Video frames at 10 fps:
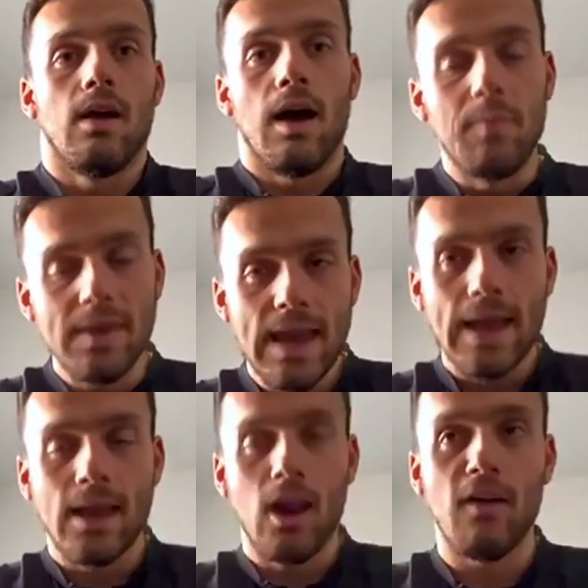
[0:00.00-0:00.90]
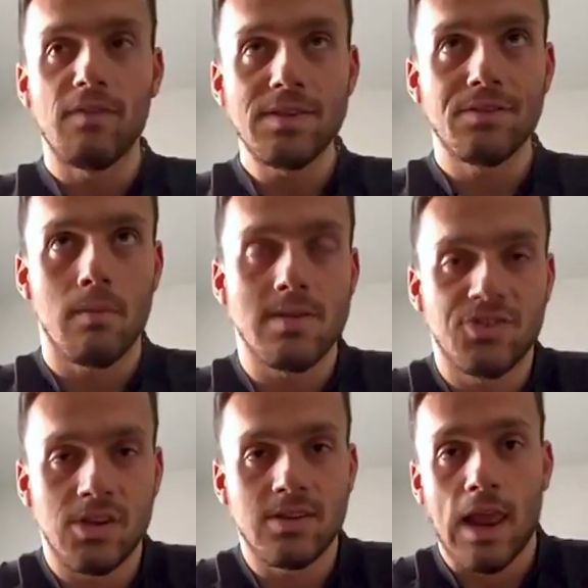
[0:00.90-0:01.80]
I've been getting a lot of Instagram
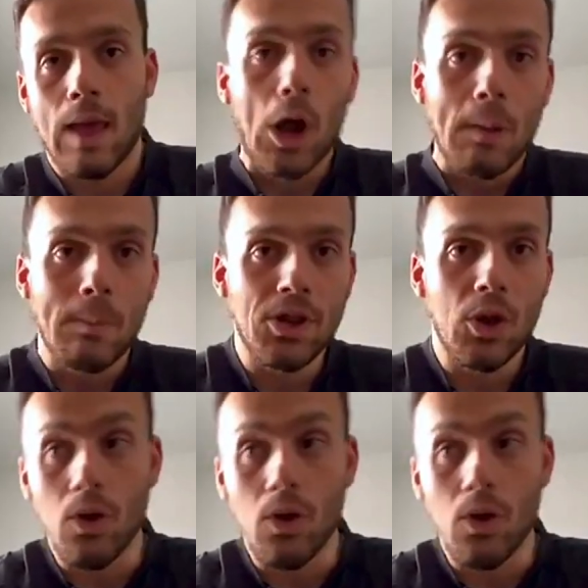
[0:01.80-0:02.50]
messages saying like, "What can we do?